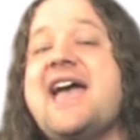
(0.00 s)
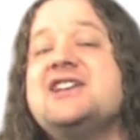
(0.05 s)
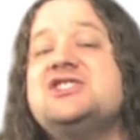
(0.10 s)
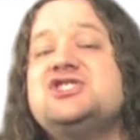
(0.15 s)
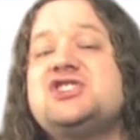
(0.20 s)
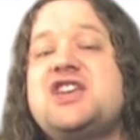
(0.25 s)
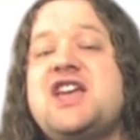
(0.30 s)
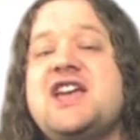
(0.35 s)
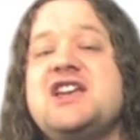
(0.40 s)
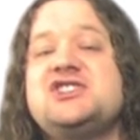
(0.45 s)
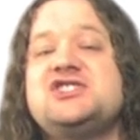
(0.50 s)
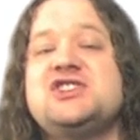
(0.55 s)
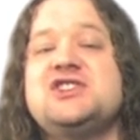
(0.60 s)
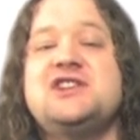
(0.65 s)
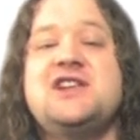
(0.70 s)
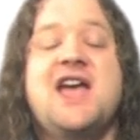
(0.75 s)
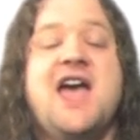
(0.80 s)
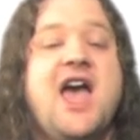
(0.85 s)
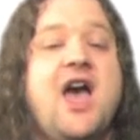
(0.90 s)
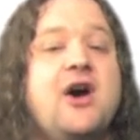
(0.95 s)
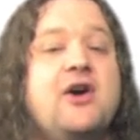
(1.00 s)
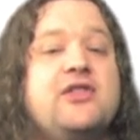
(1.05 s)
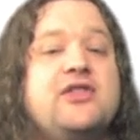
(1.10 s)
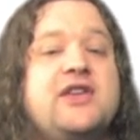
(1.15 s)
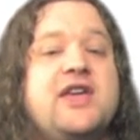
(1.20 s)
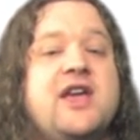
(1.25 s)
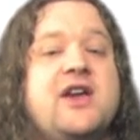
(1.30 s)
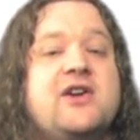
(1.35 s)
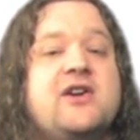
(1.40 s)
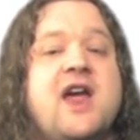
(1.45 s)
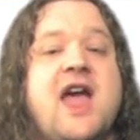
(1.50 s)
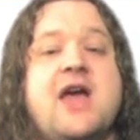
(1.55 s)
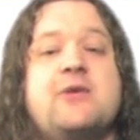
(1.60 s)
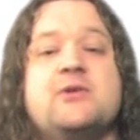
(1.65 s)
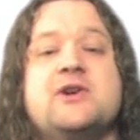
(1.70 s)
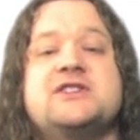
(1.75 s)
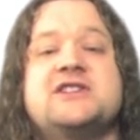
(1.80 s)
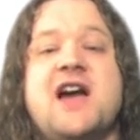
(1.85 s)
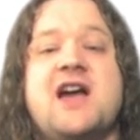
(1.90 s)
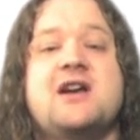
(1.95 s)
Education, healthcare,
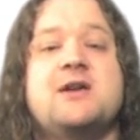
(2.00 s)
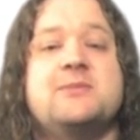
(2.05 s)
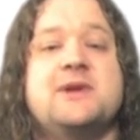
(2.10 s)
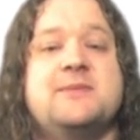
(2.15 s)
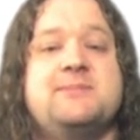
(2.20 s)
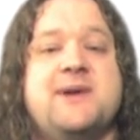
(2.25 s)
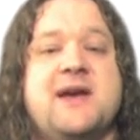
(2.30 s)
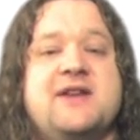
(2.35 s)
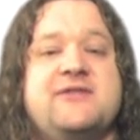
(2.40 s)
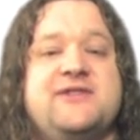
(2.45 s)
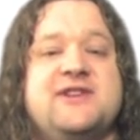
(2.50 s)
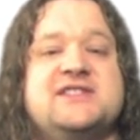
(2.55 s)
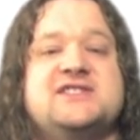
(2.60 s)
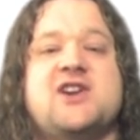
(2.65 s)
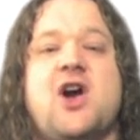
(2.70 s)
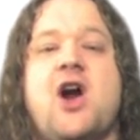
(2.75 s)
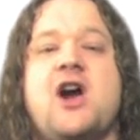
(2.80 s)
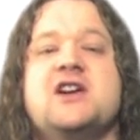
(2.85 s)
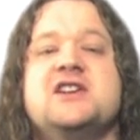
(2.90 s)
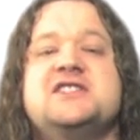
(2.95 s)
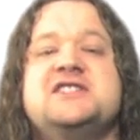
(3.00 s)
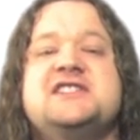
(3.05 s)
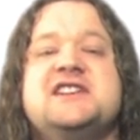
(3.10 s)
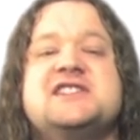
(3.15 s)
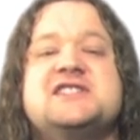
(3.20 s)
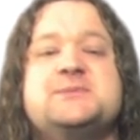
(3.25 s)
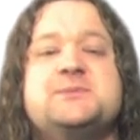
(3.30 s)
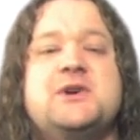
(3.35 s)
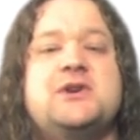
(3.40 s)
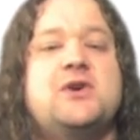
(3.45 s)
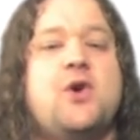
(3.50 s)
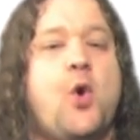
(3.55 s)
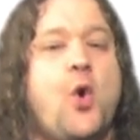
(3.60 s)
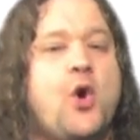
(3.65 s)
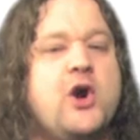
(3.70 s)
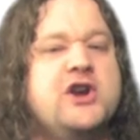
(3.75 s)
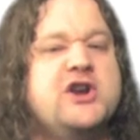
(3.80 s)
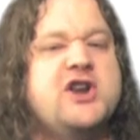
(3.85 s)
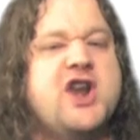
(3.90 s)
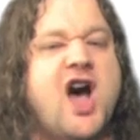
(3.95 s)
and retirement benefits are dismal
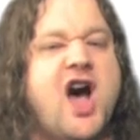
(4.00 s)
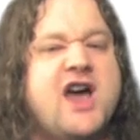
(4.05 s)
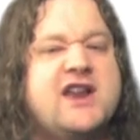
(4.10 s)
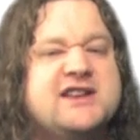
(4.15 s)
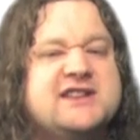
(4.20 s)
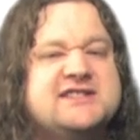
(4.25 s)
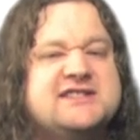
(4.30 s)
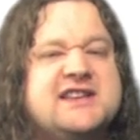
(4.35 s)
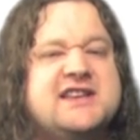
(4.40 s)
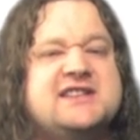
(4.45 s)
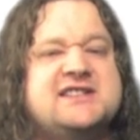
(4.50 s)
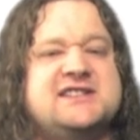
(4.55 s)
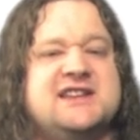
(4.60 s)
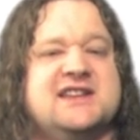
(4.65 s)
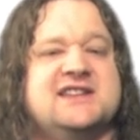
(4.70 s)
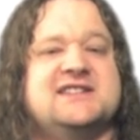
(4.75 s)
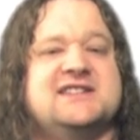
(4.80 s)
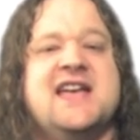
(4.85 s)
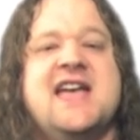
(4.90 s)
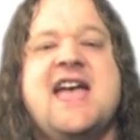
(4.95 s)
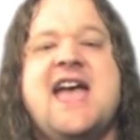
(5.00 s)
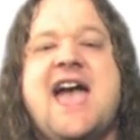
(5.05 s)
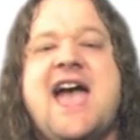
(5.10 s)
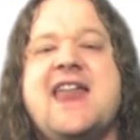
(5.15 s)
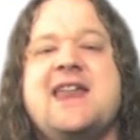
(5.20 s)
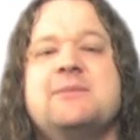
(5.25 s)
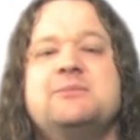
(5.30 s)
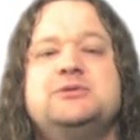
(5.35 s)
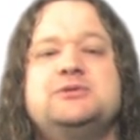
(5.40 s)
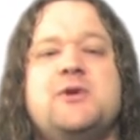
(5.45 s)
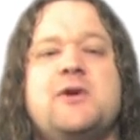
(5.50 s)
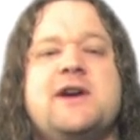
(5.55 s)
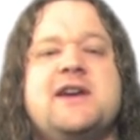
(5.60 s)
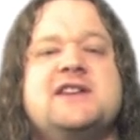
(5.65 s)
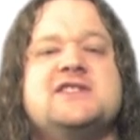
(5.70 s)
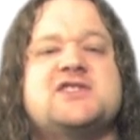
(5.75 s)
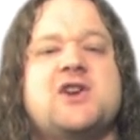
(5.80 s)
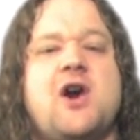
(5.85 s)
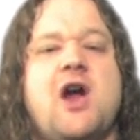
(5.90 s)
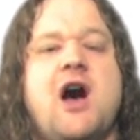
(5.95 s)
or non-existent, and
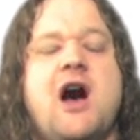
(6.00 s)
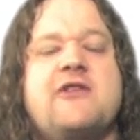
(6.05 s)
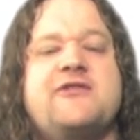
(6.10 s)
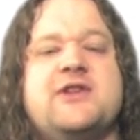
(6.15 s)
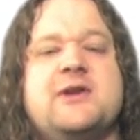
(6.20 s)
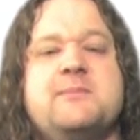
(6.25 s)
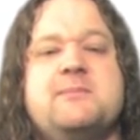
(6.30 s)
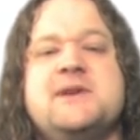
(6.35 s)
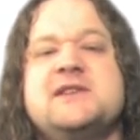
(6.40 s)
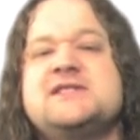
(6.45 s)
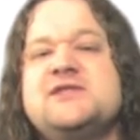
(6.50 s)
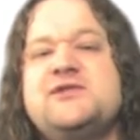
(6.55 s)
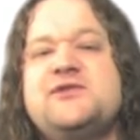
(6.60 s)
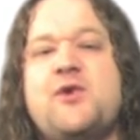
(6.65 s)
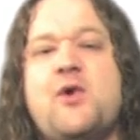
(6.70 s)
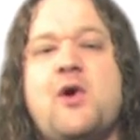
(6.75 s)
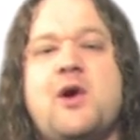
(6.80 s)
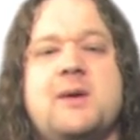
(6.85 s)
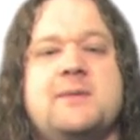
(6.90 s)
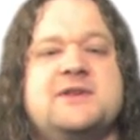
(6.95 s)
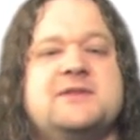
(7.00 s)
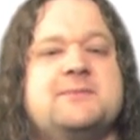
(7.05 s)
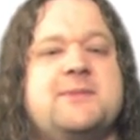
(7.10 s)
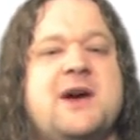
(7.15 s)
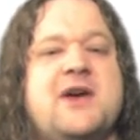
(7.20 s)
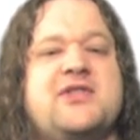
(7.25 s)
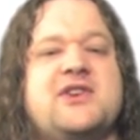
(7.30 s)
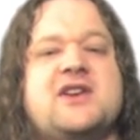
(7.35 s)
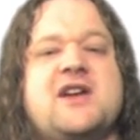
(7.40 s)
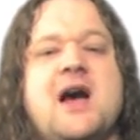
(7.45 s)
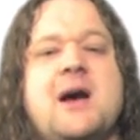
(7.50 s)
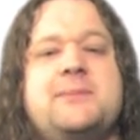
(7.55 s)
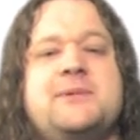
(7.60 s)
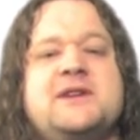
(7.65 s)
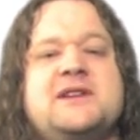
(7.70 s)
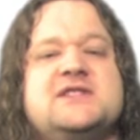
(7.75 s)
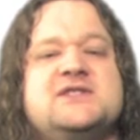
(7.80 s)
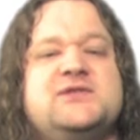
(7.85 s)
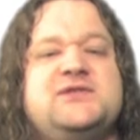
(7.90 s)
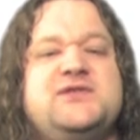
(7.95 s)
employees are often misinformed about the
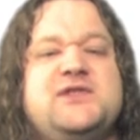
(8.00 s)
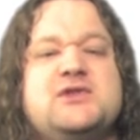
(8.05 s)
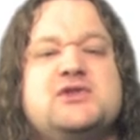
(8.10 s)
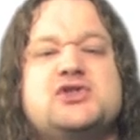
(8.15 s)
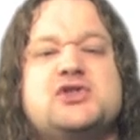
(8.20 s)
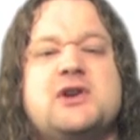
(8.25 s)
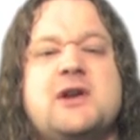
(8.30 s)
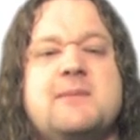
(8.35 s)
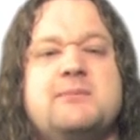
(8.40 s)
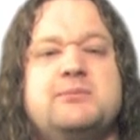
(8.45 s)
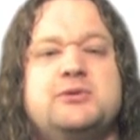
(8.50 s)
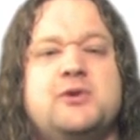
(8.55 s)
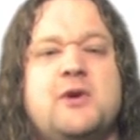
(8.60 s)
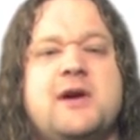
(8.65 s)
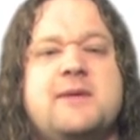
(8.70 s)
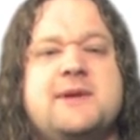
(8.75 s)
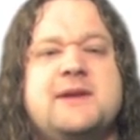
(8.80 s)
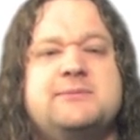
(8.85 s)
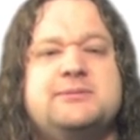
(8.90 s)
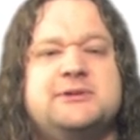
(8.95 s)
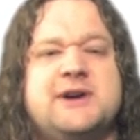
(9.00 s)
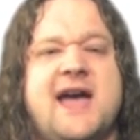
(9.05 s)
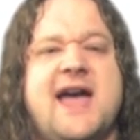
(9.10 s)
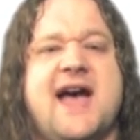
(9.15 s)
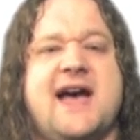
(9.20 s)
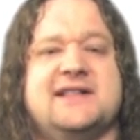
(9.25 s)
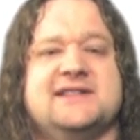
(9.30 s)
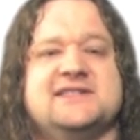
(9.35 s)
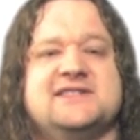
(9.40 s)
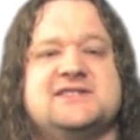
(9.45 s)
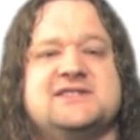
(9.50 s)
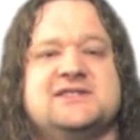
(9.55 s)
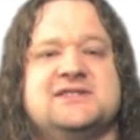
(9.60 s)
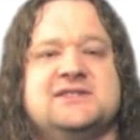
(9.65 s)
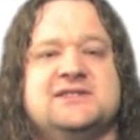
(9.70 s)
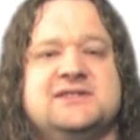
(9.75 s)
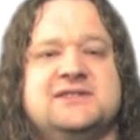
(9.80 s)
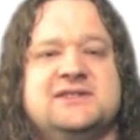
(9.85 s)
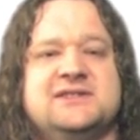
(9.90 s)
company's future employment plans.